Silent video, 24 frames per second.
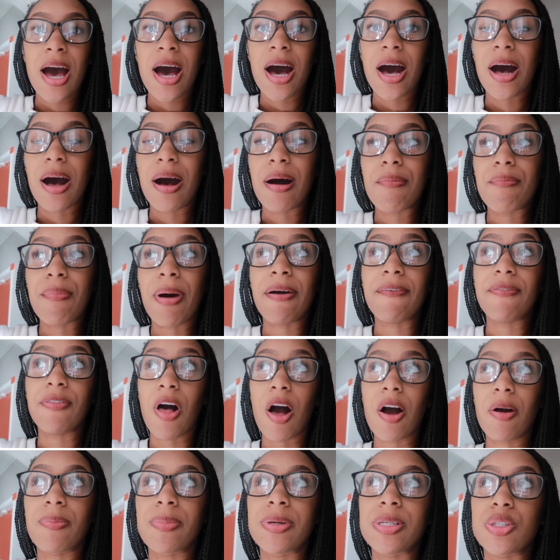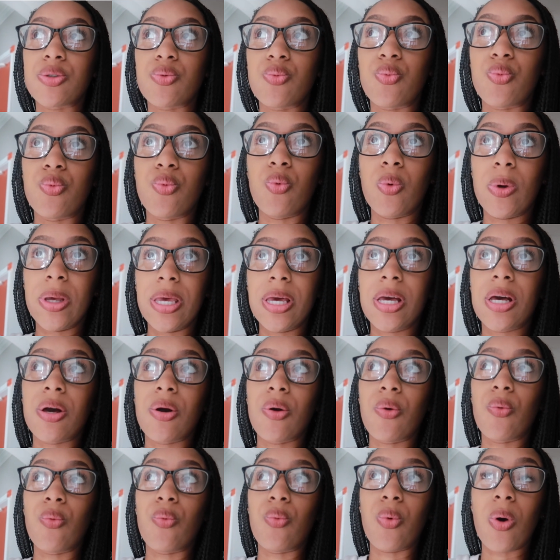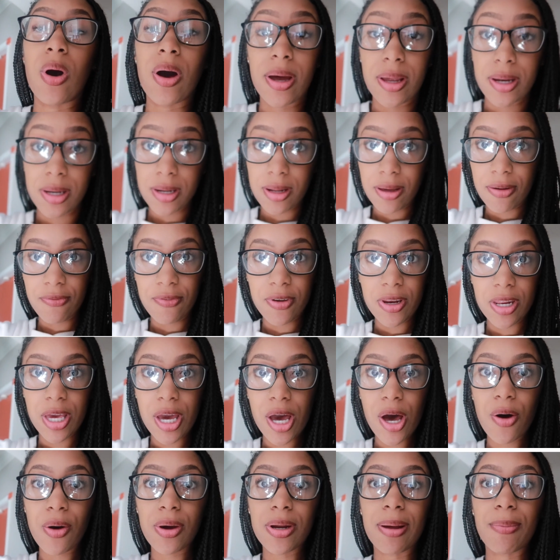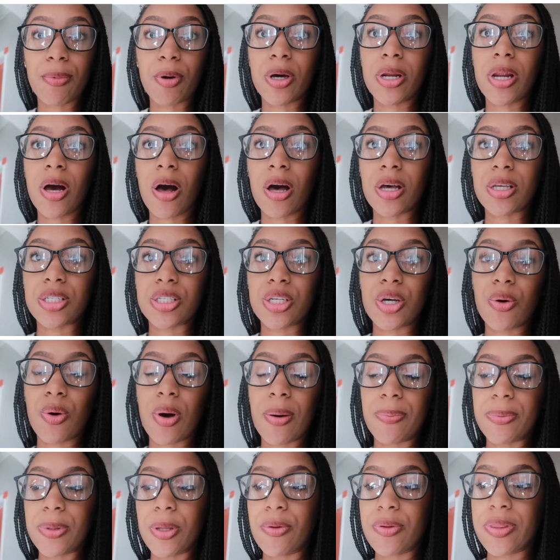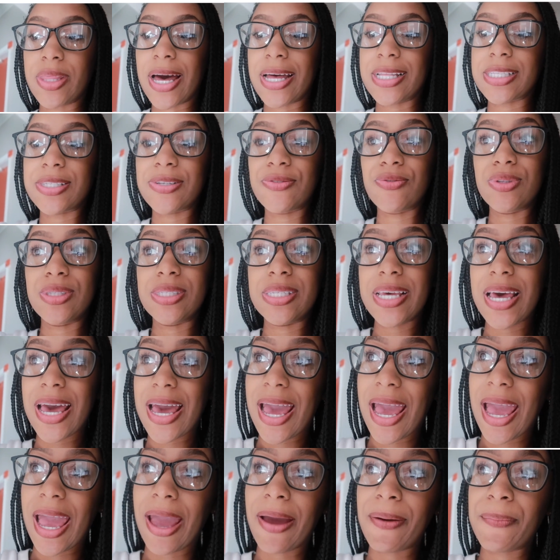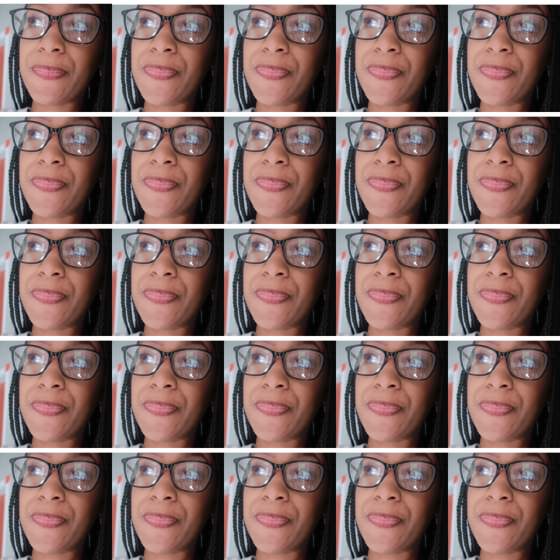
my Vlogmas week 1 video, and I'm gonna also upload that today.